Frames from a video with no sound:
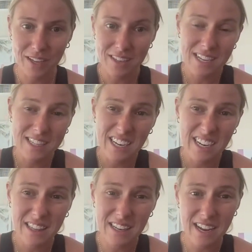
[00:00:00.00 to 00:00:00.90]
Because at the
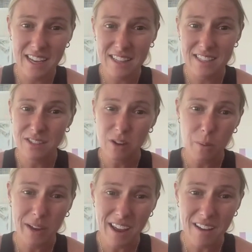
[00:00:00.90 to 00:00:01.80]
end of the day, this is
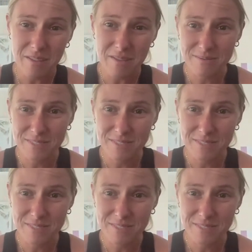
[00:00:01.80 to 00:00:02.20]
all we have.